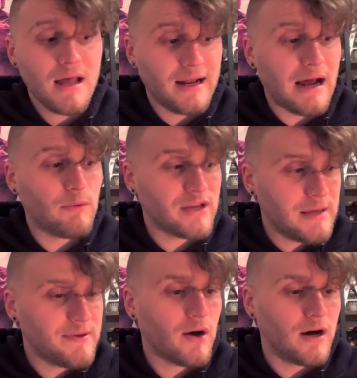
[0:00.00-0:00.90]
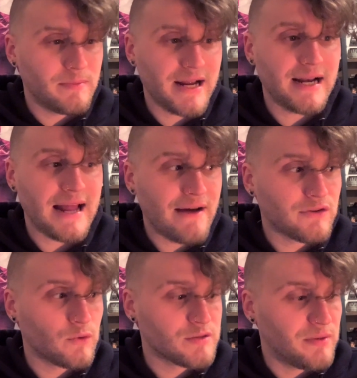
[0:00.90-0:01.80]
and I will keep y'all updated
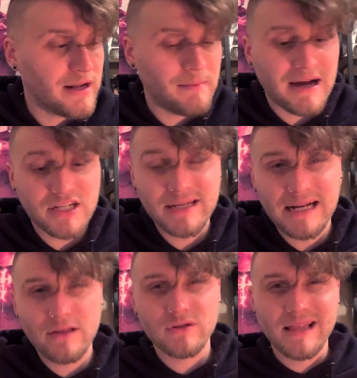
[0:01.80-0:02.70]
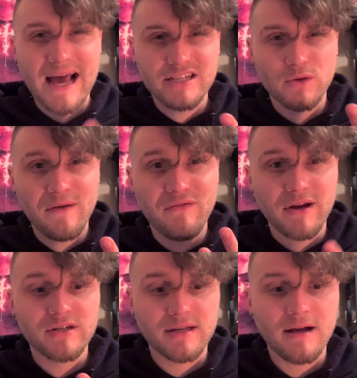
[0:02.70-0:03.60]
afterwards. But I just needed those last 3
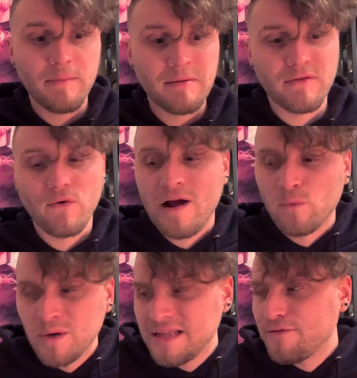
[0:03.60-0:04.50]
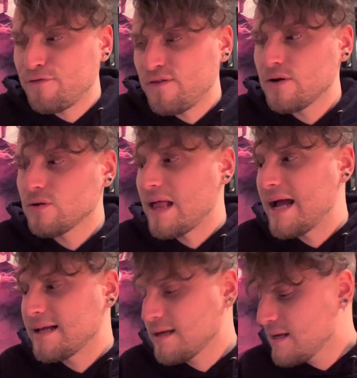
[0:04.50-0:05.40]
figures to come in before I really feel
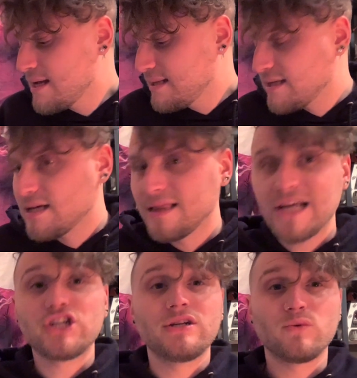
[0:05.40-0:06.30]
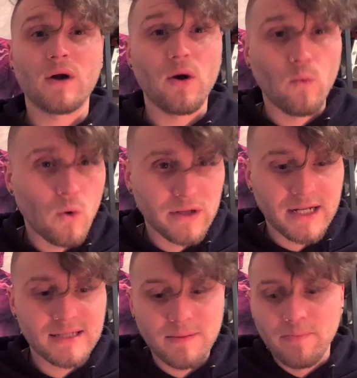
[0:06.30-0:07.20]
like the collection is where I
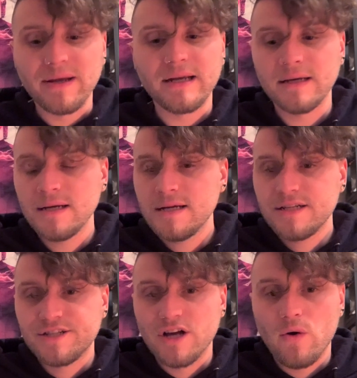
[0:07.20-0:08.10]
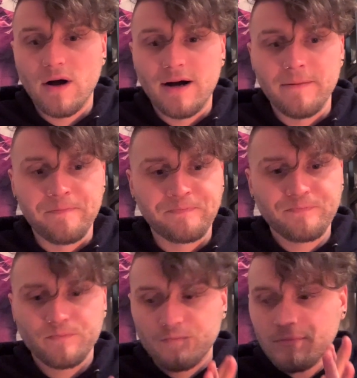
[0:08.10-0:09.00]
wanted it to be. So,
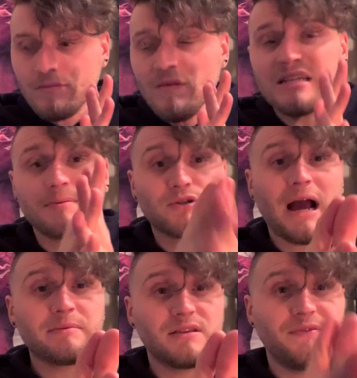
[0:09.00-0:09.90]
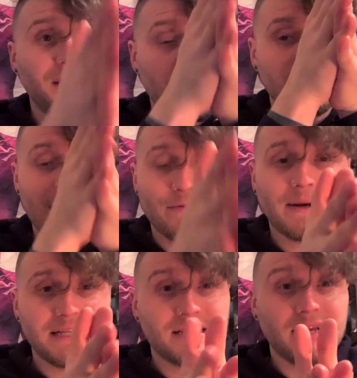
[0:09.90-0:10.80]
subscribe to the videos.
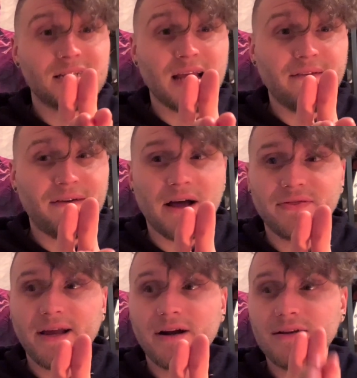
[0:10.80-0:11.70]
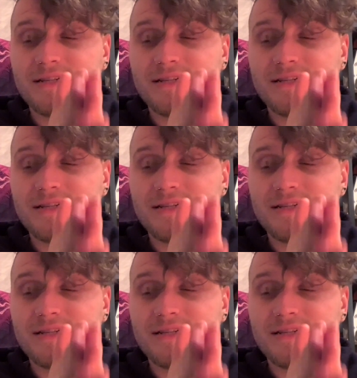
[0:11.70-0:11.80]
Everybody stay safe out there.